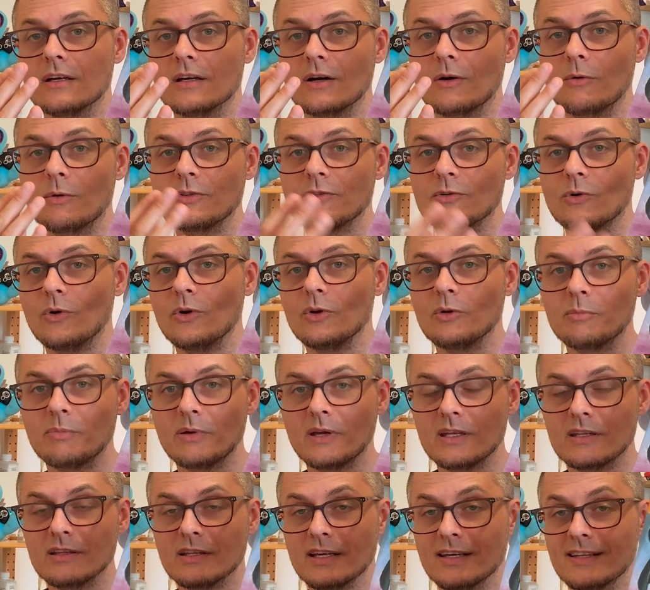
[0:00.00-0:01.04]
with oil
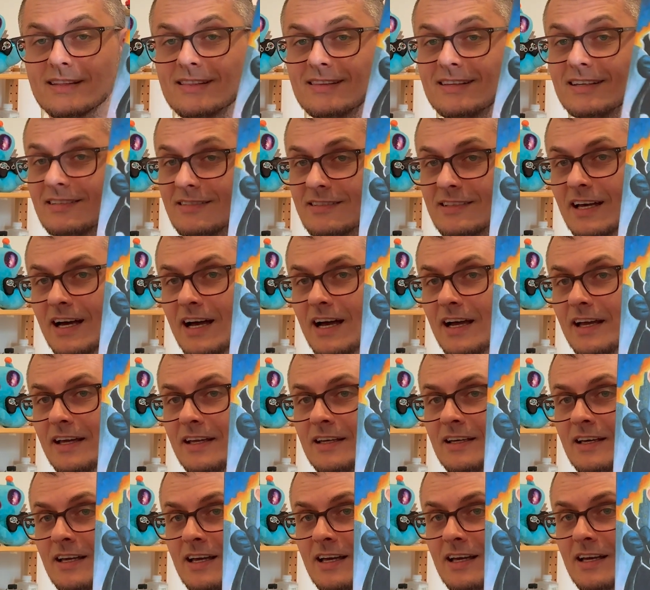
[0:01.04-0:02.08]
paint. Like this guy
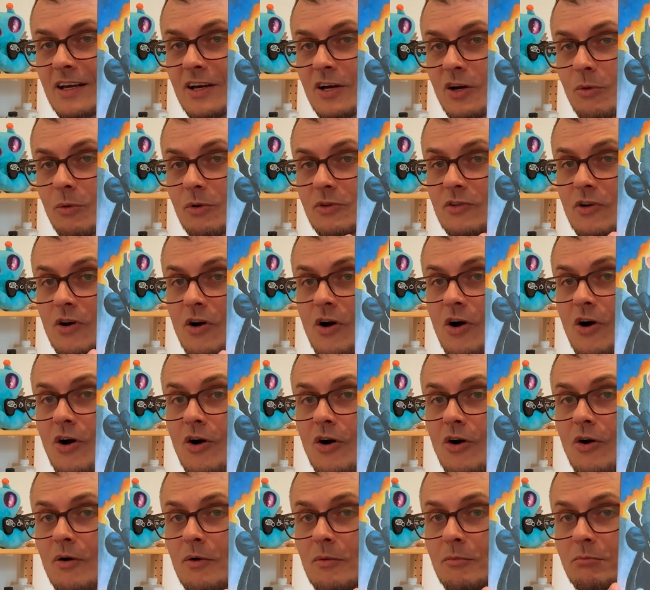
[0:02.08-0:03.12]
was
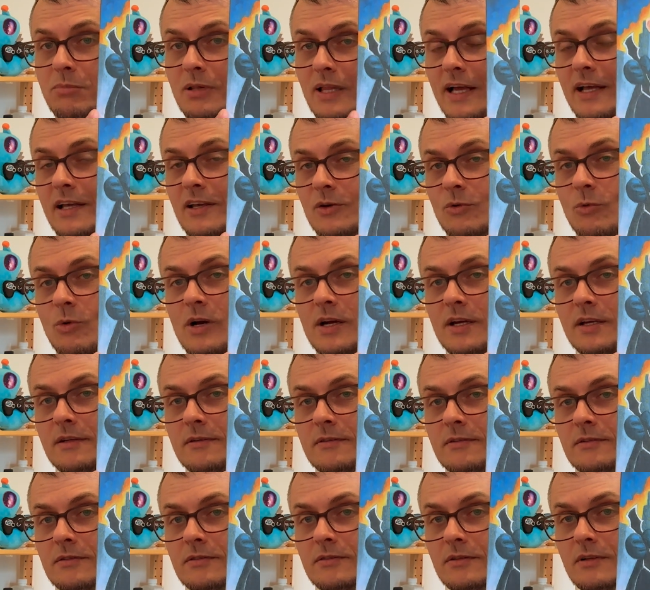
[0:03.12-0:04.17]
all black and white.
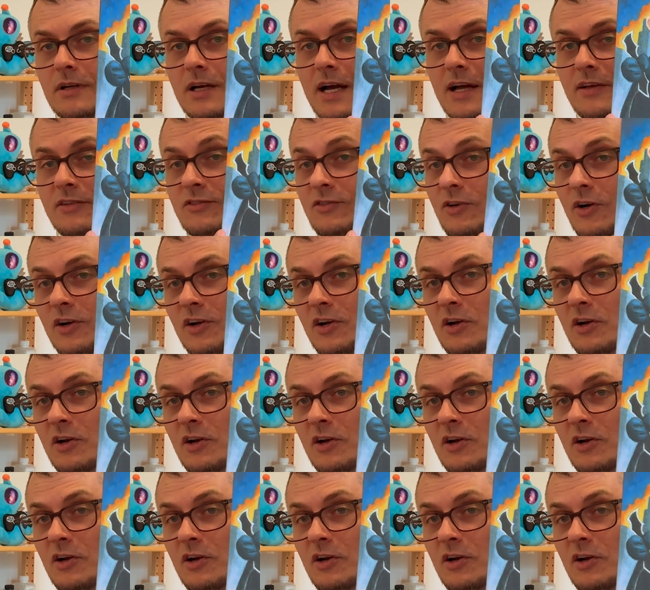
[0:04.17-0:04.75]
I started